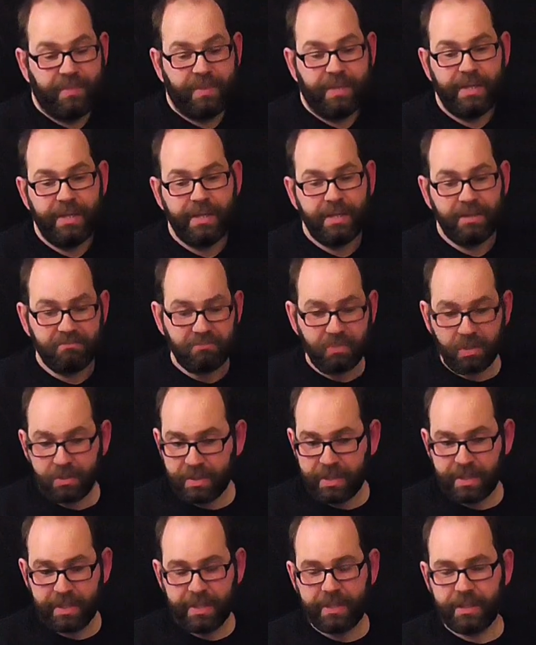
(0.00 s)
Yeah,
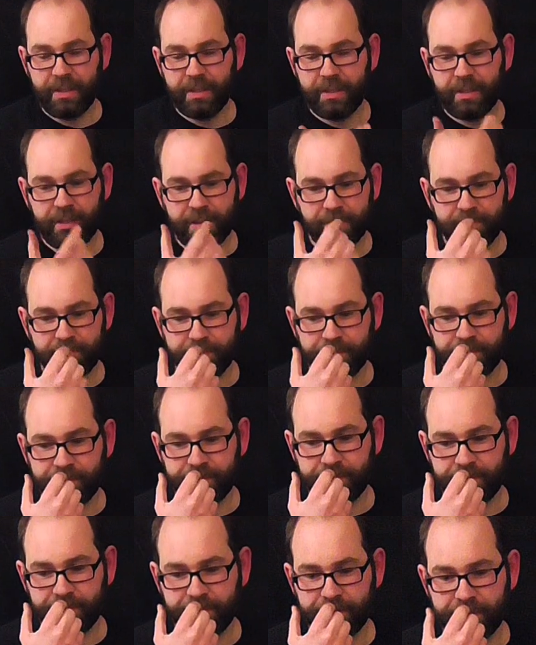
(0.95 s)
okay.
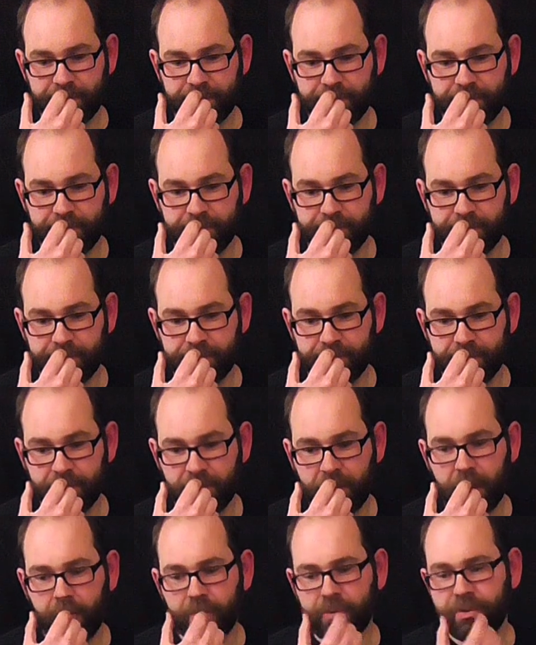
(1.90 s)

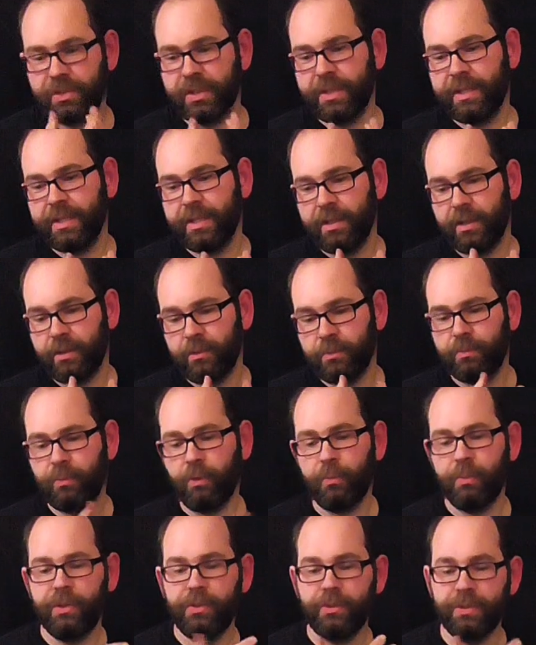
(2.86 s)
I would say I would
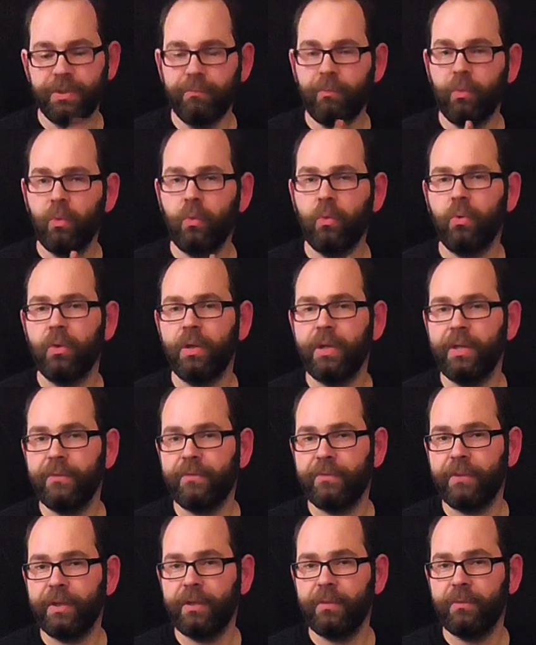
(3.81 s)
probably use it more
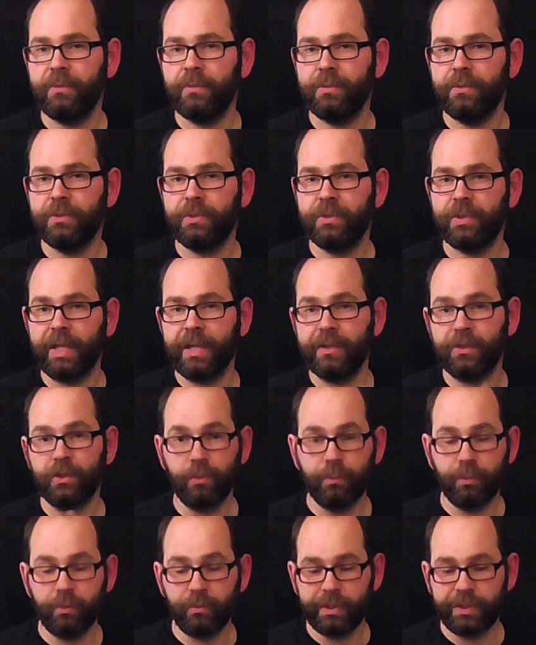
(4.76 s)
if there was
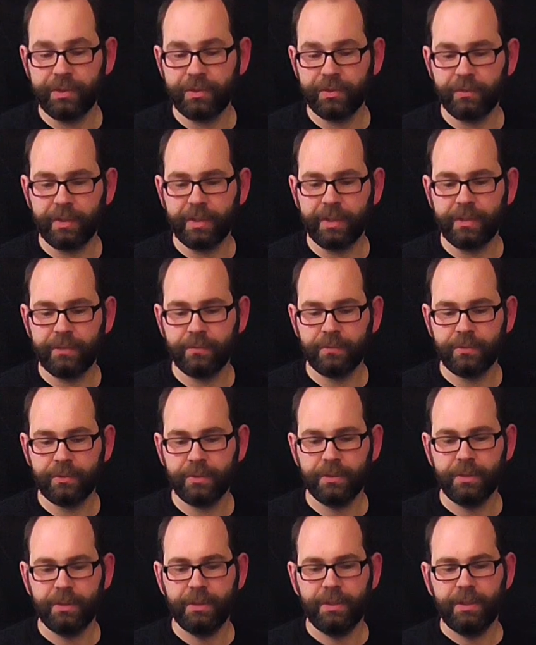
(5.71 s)
tactical marines around,
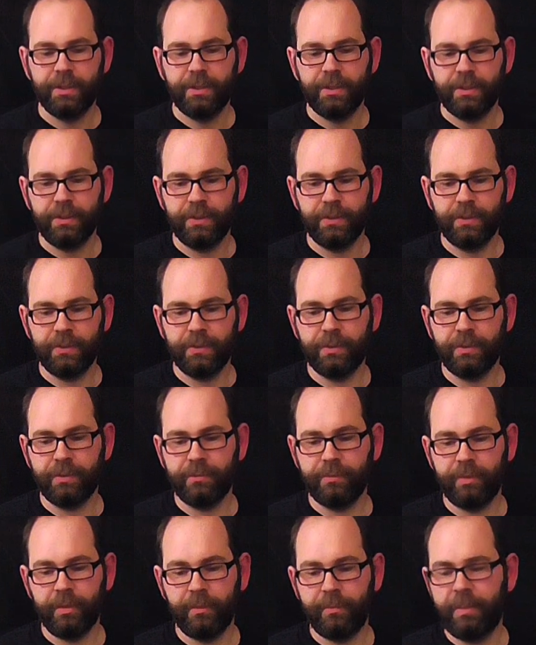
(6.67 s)

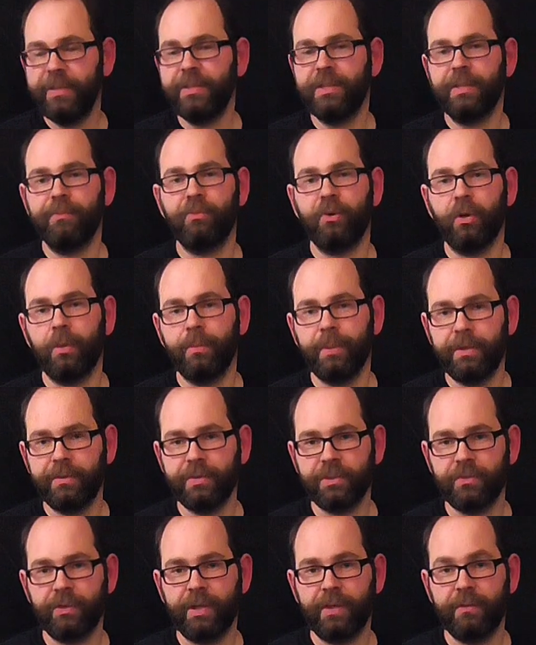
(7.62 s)
or the basic
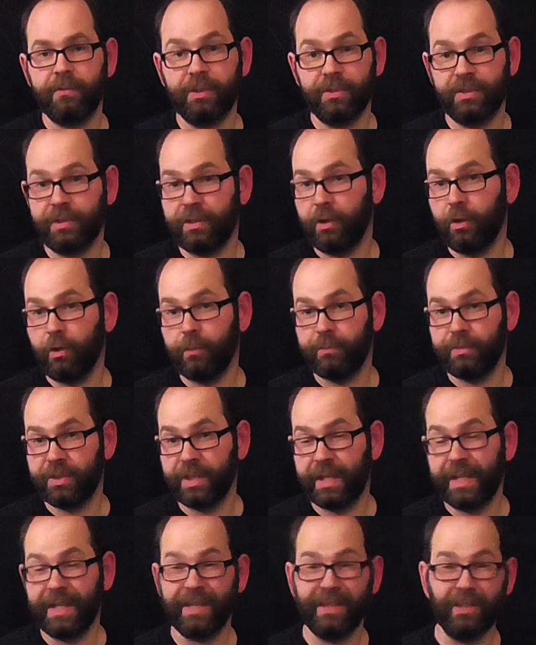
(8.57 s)
primaris around, because they've got
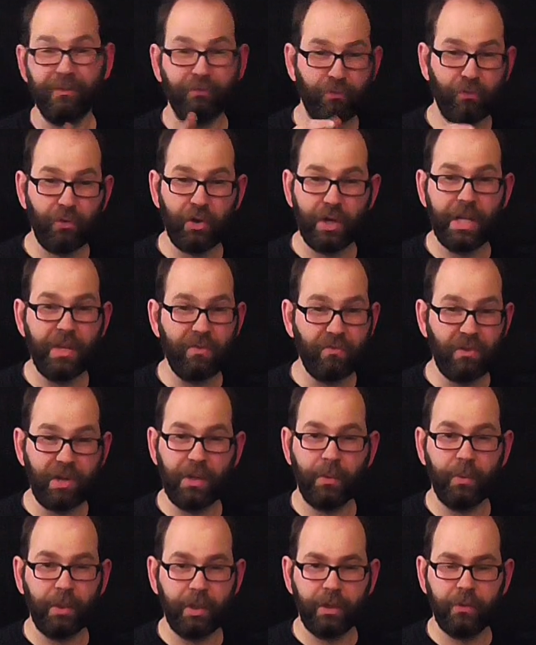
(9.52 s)
obsec and they really,
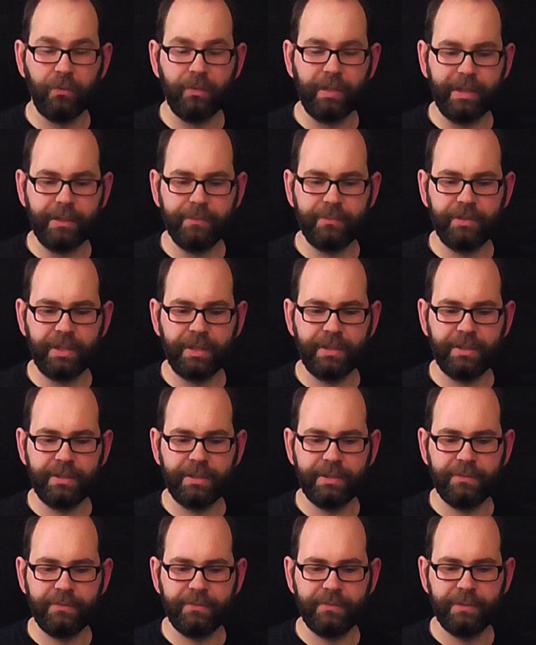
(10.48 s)
really want to hold that
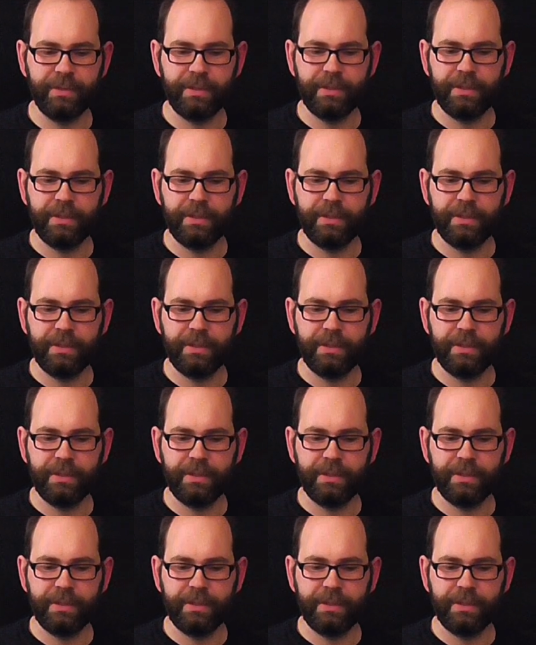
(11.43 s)
objective.